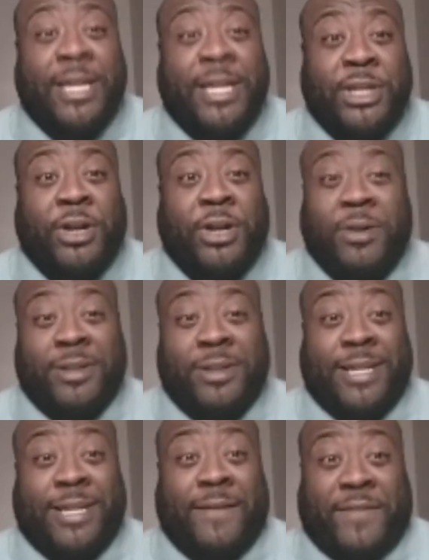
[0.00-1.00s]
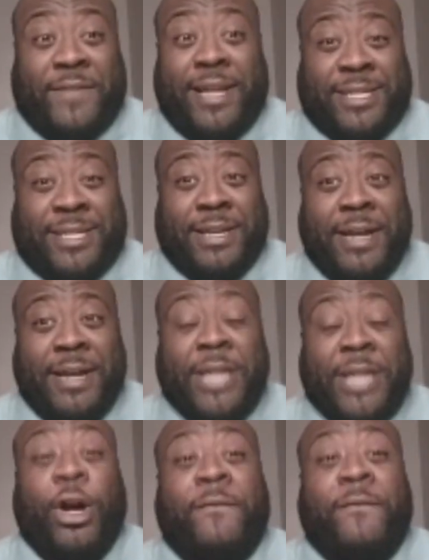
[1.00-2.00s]
So it's not fancy. It's
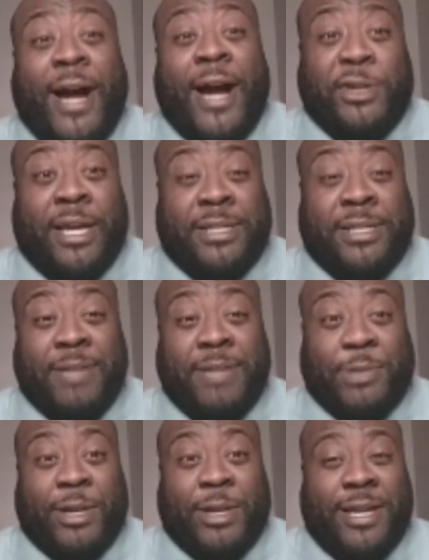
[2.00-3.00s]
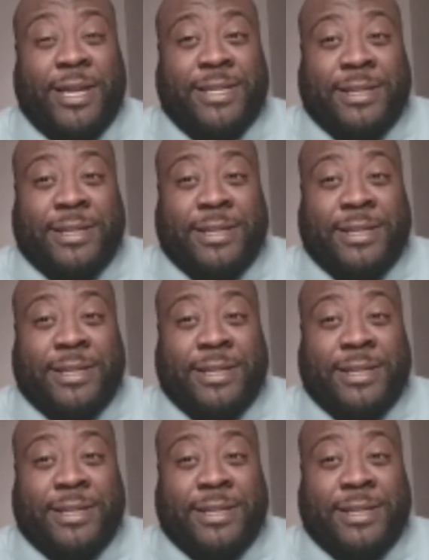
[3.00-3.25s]
called Fire Sticks. That's what it is.